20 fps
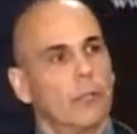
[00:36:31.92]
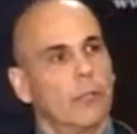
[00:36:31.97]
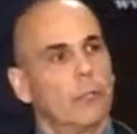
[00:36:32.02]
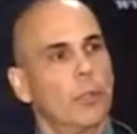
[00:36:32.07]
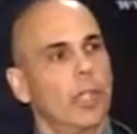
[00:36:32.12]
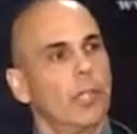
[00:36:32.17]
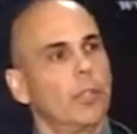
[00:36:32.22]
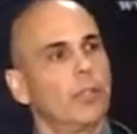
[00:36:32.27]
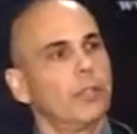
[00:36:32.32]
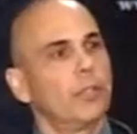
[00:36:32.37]

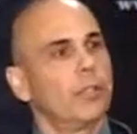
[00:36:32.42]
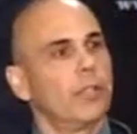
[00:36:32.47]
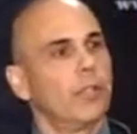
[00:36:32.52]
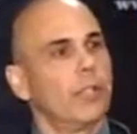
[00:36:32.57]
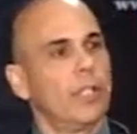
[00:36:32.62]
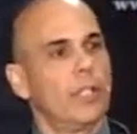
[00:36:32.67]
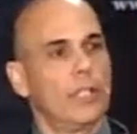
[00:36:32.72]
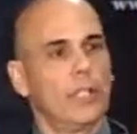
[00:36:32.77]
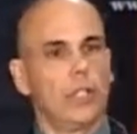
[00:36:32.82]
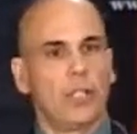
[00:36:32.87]
build
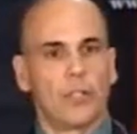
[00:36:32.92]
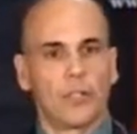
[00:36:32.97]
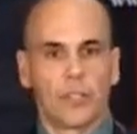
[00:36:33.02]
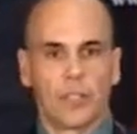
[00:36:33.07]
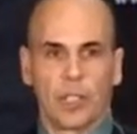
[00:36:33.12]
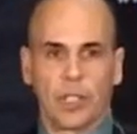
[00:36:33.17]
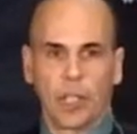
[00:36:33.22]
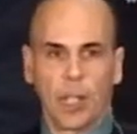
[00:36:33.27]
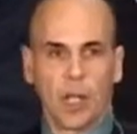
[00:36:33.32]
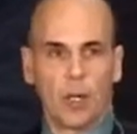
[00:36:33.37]
in the years
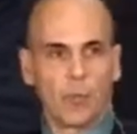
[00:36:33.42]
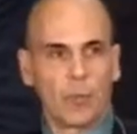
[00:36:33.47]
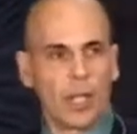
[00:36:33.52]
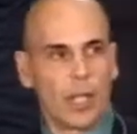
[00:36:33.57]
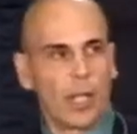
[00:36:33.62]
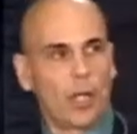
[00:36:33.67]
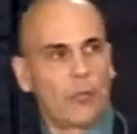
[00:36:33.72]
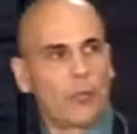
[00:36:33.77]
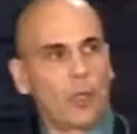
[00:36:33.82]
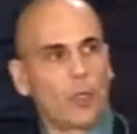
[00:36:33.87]
to come, and
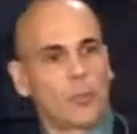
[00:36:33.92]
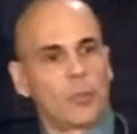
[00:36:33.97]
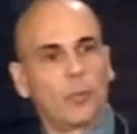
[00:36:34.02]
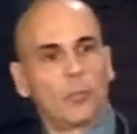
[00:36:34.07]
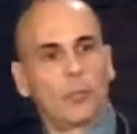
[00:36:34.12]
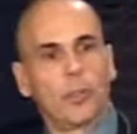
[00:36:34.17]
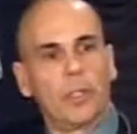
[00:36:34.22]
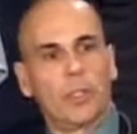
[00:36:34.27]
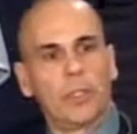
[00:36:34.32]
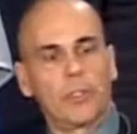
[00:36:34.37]
I am also
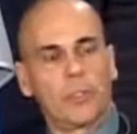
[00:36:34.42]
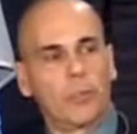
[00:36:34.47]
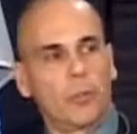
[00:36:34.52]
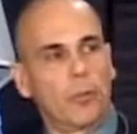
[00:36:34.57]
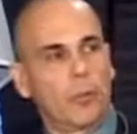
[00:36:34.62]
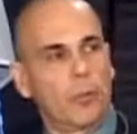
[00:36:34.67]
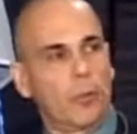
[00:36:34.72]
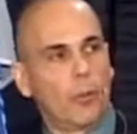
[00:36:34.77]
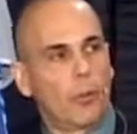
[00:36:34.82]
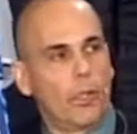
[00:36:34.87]
pleased to
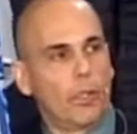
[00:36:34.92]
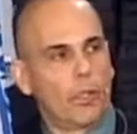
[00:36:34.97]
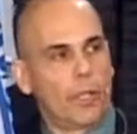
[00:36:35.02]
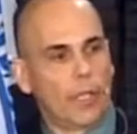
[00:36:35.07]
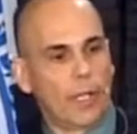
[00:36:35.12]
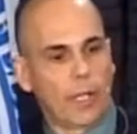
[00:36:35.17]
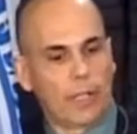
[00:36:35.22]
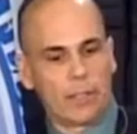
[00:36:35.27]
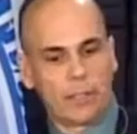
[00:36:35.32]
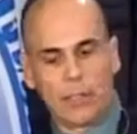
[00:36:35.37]
report
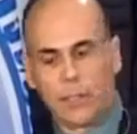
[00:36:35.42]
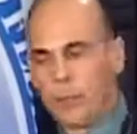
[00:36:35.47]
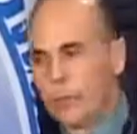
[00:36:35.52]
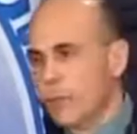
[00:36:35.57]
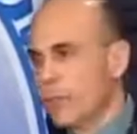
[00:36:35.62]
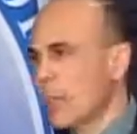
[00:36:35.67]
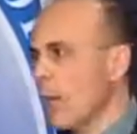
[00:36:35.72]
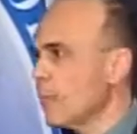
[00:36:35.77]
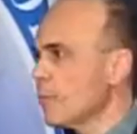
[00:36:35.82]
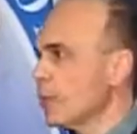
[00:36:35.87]
that there
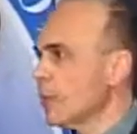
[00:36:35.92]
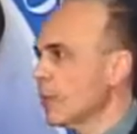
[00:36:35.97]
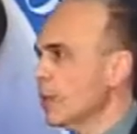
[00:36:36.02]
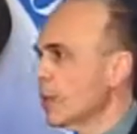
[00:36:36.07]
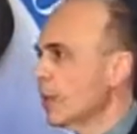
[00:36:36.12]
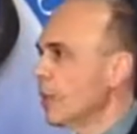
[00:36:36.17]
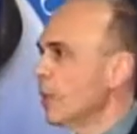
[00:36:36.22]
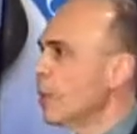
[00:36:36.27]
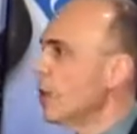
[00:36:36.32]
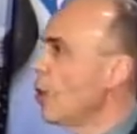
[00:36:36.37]
was
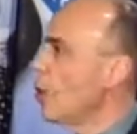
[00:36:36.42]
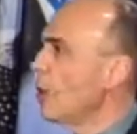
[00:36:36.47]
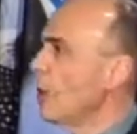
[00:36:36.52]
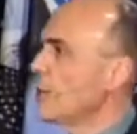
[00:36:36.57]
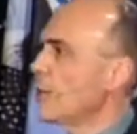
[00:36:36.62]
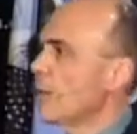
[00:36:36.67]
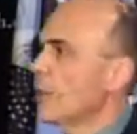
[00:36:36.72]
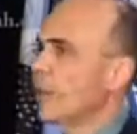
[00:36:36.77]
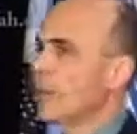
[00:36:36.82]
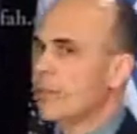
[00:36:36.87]
absolutely no
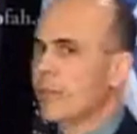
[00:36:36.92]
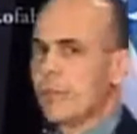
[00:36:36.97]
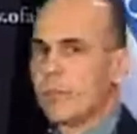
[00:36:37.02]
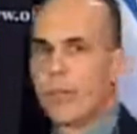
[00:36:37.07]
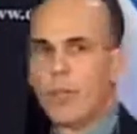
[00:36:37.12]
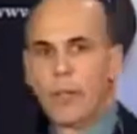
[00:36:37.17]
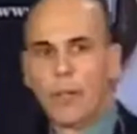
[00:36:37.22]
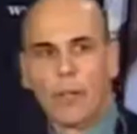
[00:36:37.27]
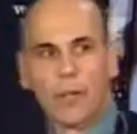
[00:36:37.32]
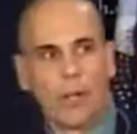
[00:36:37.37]
incidents
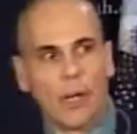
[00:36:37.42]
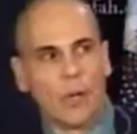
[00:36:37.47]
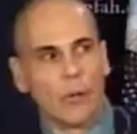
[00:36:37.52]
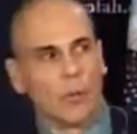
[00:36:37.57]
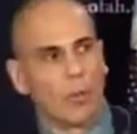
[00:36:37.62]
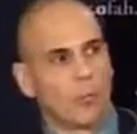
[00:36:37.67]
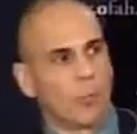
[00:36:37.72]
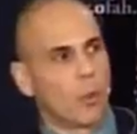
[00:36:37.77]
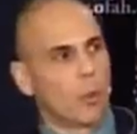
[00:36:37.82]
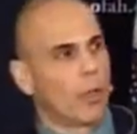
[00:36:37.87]

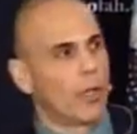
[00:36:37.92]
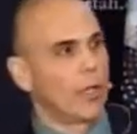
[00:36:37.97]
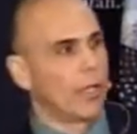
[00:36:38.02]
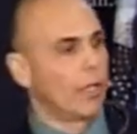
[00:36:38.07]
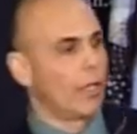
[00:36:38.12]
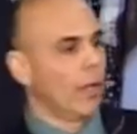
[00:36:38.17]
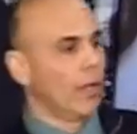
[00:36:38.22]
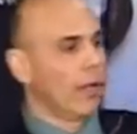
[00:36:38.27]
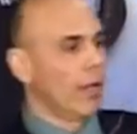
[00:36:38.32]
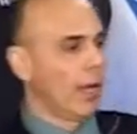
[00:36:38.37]

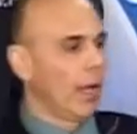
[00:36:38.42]
reported.